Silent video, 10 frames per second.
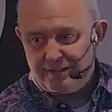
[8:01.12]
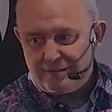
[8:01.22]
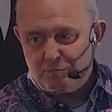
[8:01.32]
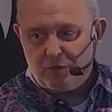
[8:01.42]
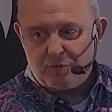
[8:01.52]

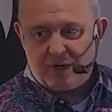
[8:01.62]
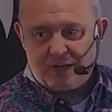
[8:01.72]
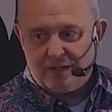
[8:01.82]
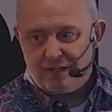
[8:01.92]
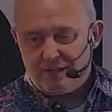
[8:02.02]
it's more
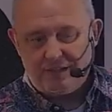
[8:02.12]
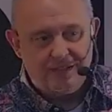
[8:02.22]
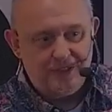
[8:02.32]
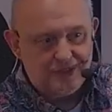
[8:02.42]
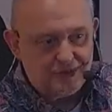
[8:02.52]
parking
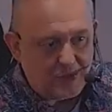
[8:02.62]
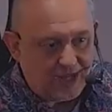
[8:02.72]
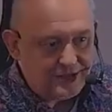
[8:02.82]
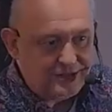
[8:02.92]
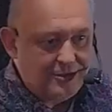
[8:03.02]

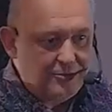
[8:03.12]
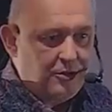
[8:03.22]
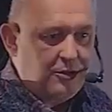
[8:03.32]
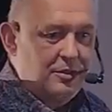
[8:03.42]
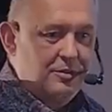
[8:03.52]
space
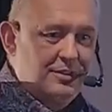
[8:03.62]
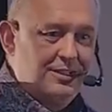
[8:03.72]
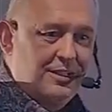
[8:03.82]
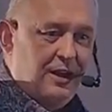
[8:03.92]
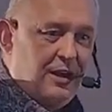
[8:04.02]
for the
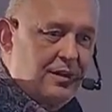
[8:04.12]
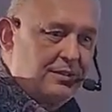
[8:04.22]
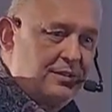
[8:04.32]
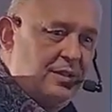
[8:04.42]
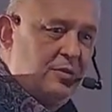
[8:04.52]

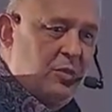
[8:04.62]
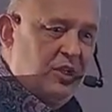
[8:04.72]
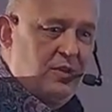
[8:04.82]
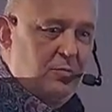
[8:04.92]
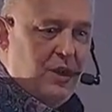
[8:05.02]
cars
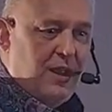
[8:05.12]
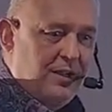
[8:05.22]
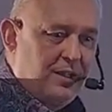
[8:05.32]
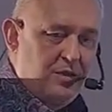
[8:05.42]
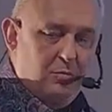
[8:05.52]
between
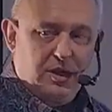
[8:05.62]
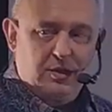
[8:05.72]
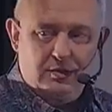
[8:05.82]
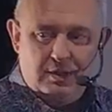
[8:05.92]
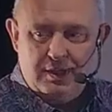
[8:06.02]
Prague and
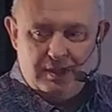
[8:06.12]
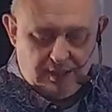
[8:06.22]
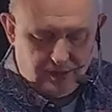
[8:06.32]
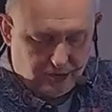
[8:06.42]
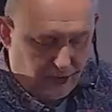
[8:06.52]
Brno.
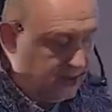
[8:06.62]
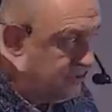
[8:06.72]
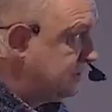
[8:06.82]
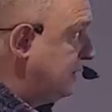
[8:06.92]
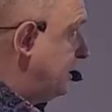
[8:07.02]
So
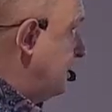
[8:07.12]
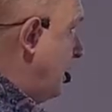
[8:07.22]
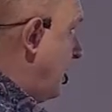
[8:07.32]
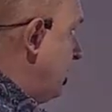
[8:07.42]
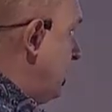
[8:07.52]

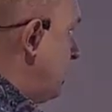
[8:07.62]
are we